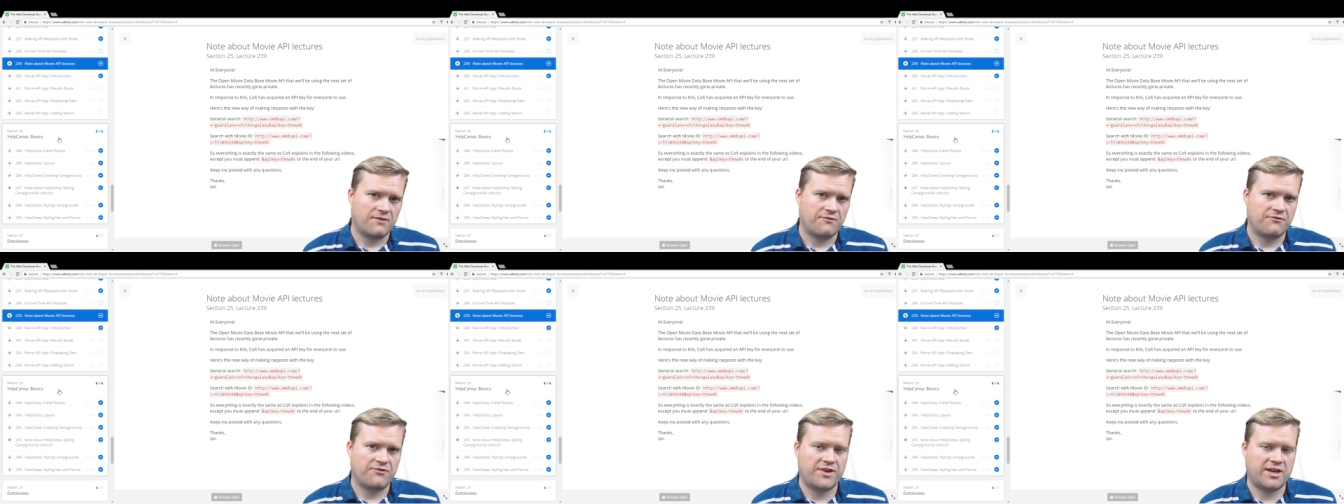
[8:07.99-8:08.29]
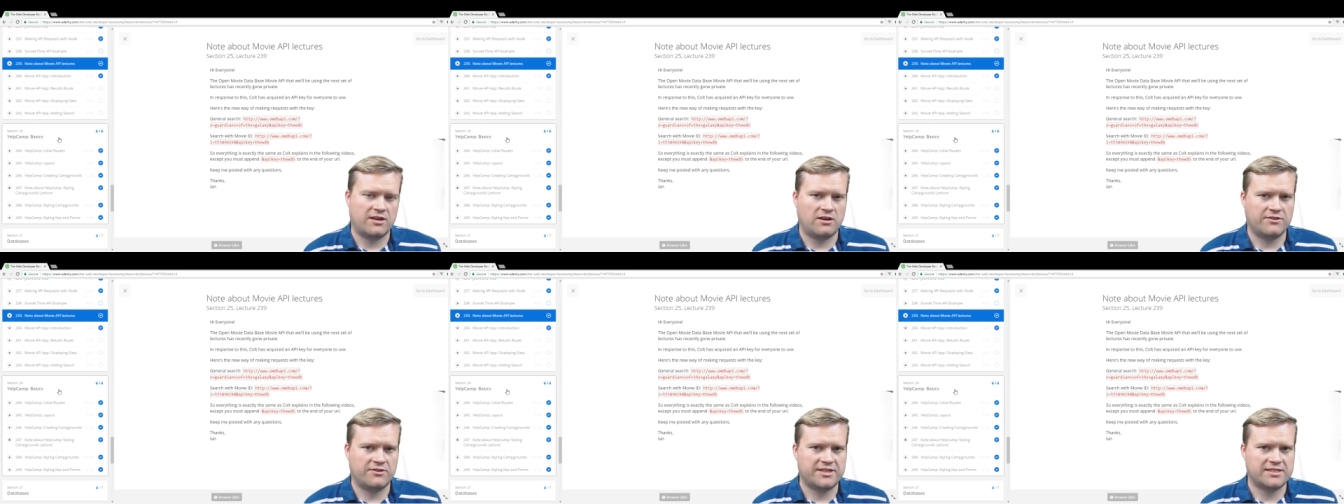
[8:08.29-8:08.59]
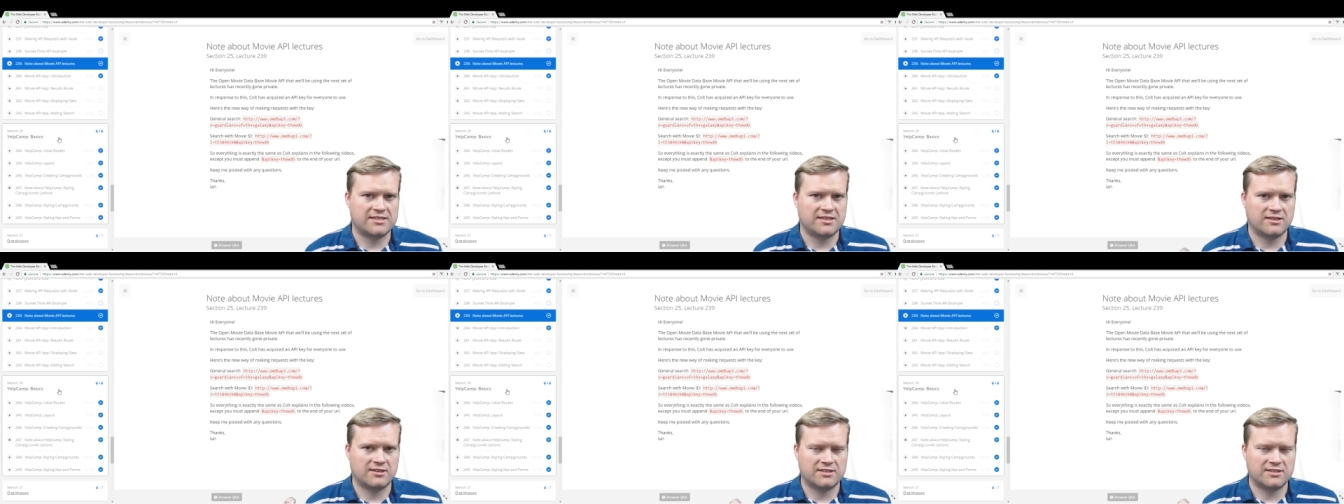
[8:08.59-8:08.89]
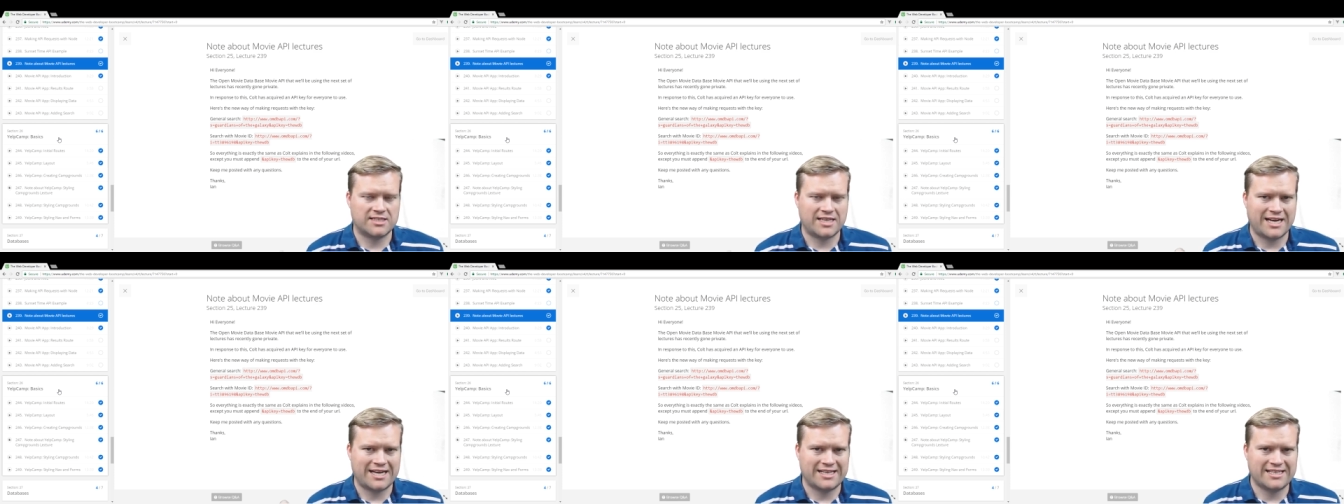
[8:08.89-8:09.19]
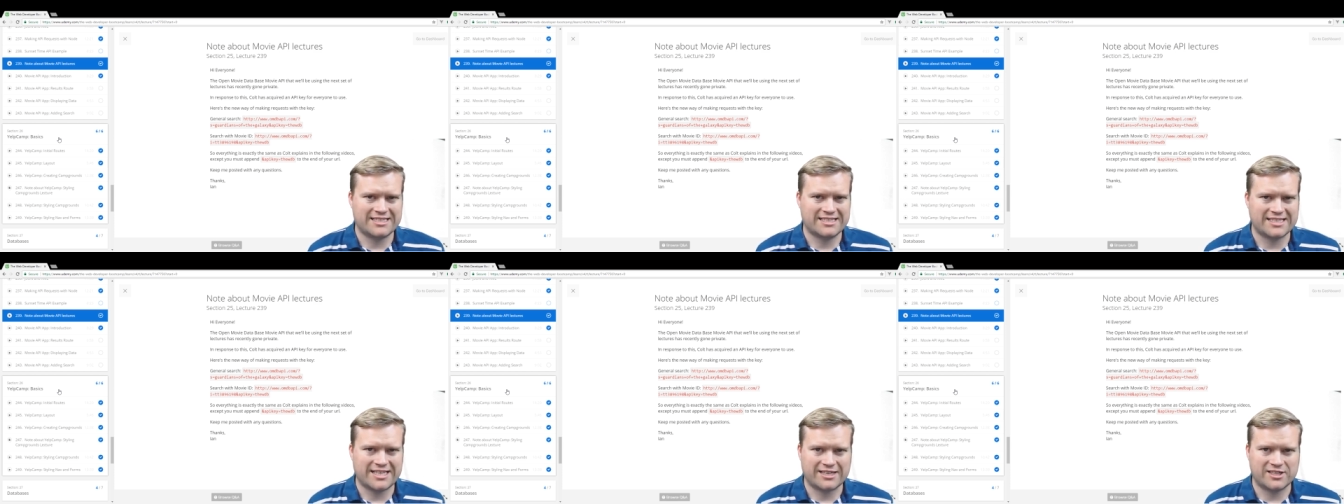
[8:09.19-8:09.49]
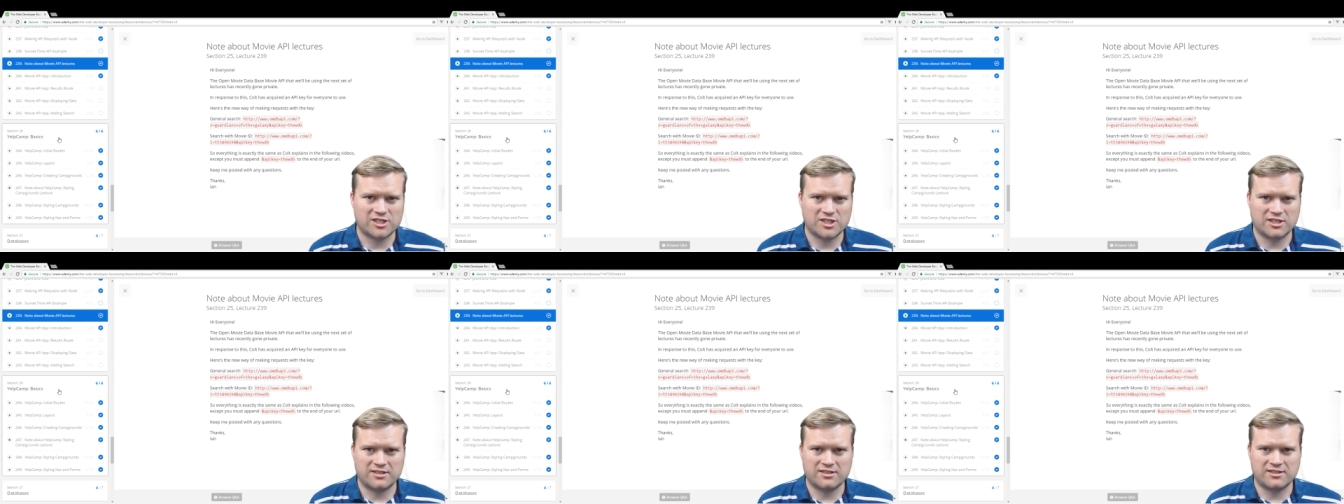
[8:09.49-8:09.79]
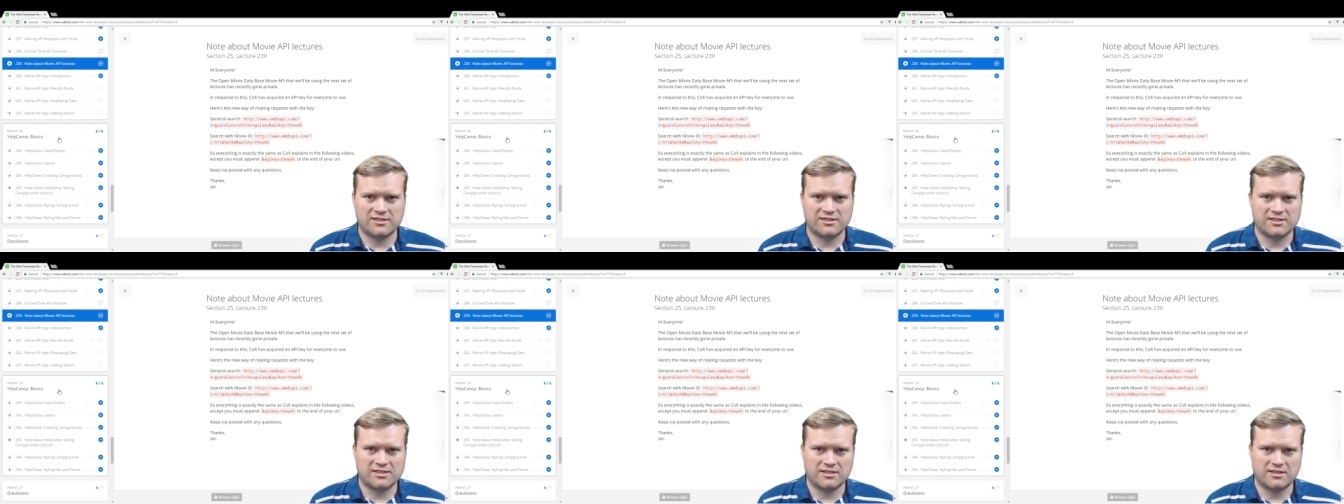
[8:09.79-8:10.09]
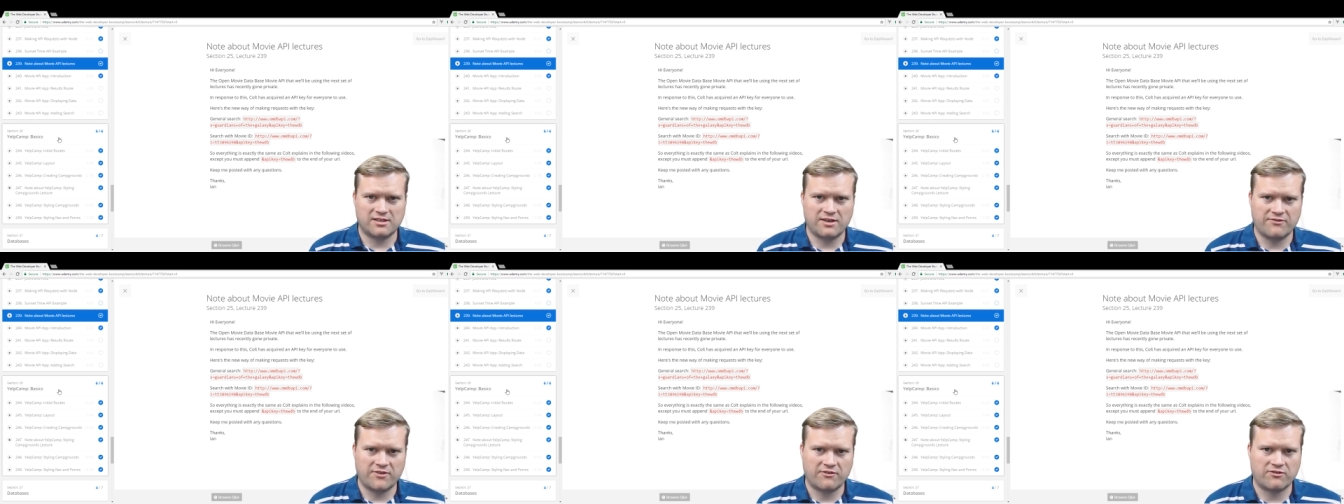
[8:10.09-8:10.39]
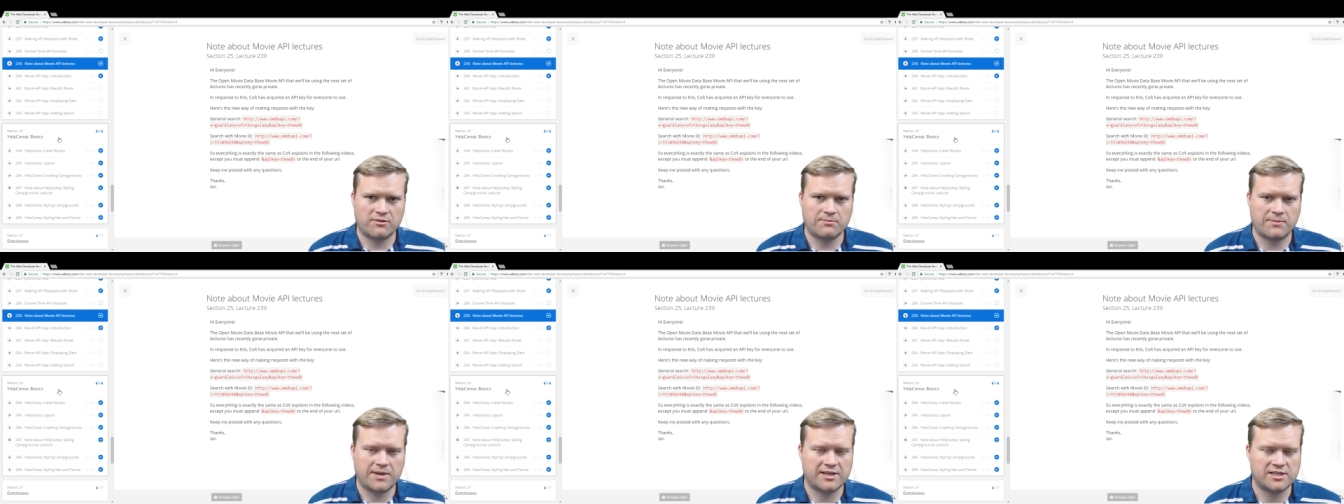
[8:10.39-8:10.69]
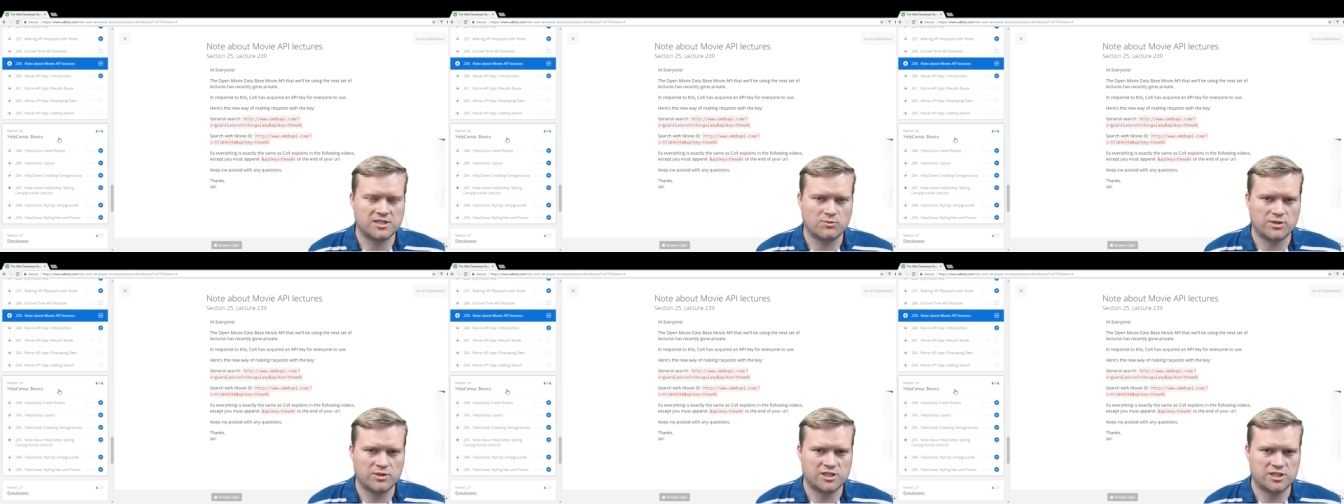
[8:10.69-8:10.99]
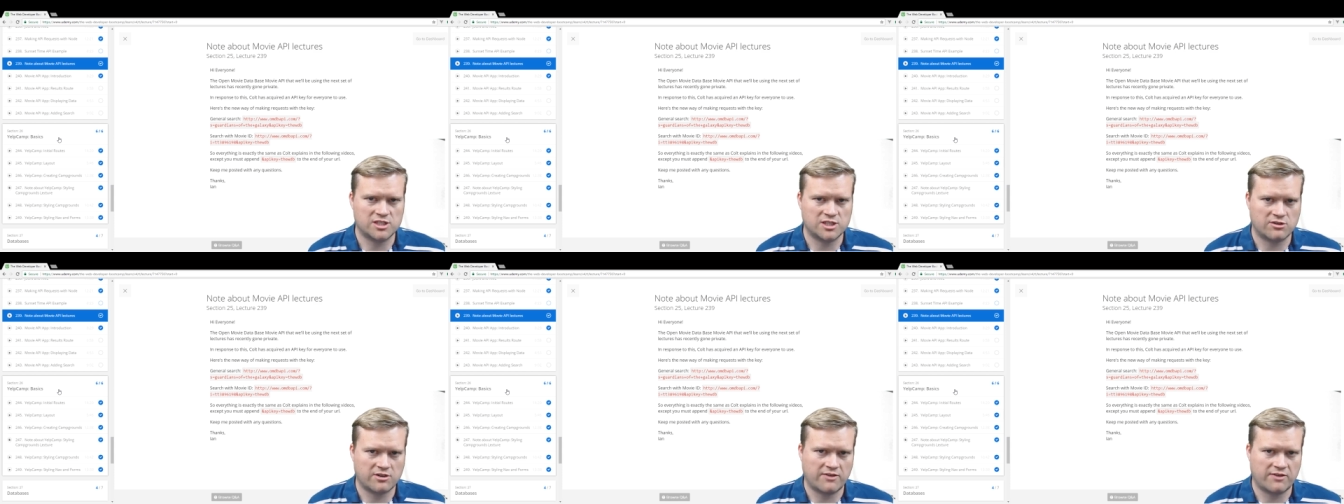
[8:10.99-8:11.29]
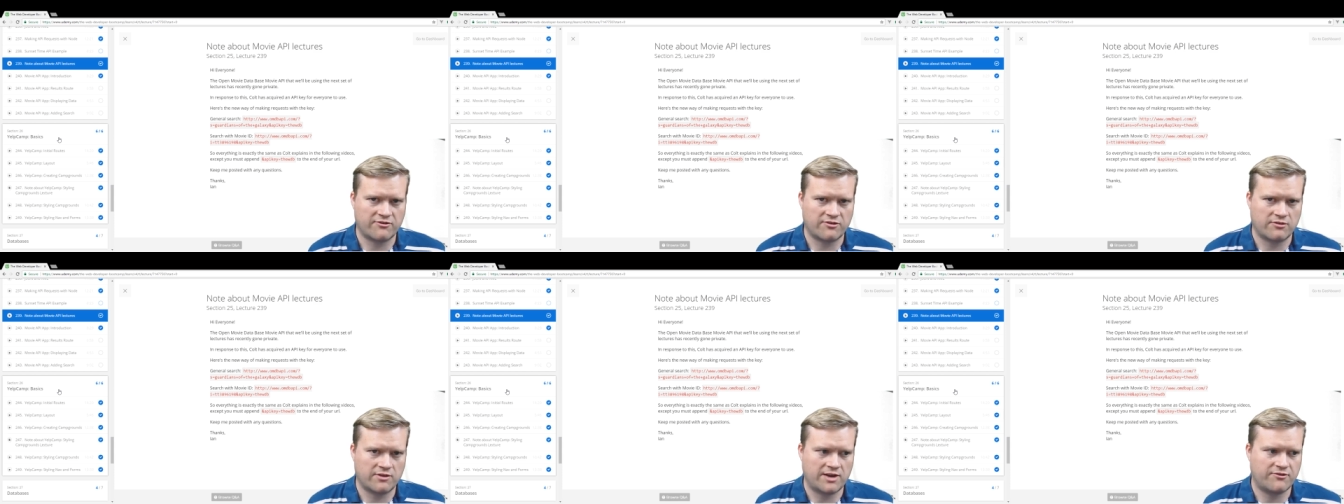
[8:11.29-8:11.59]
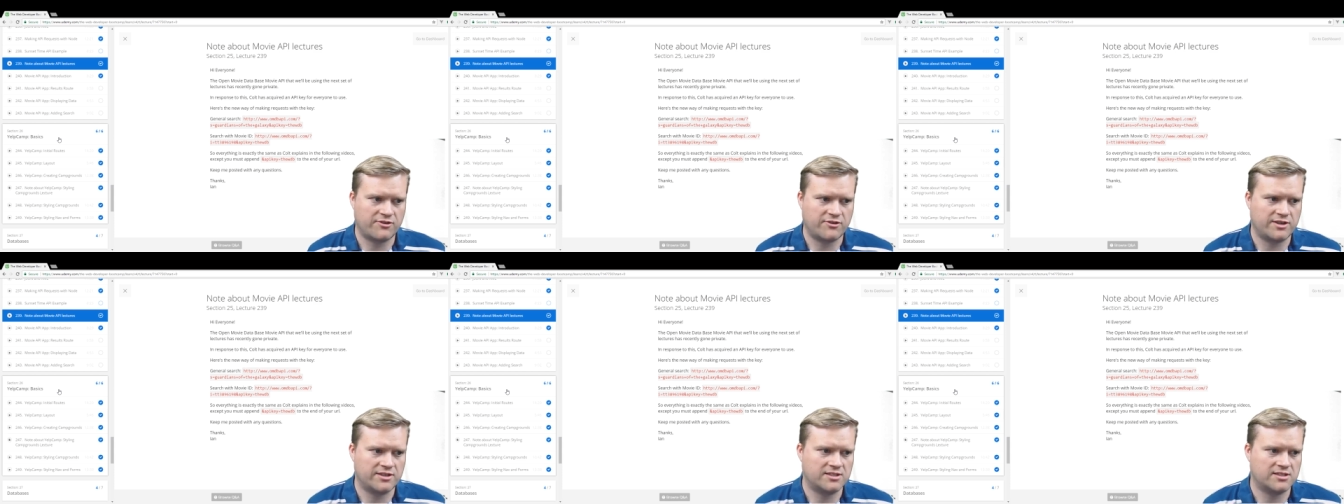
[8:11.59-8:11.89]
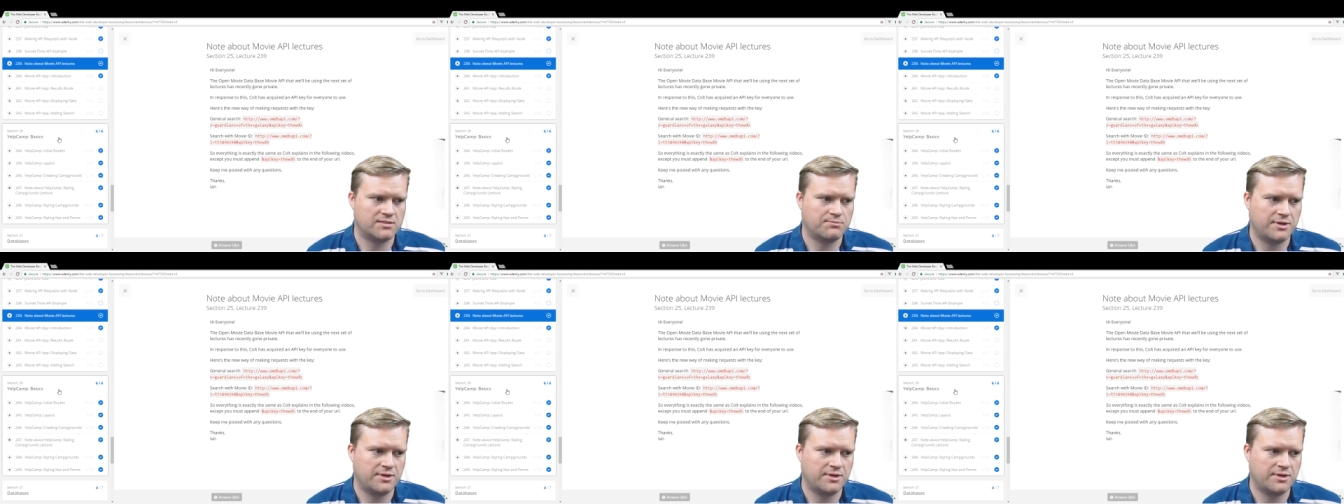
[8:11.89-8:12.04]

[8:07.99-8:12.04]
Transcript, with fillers: then all these little tiny sections of information, which is great for reference,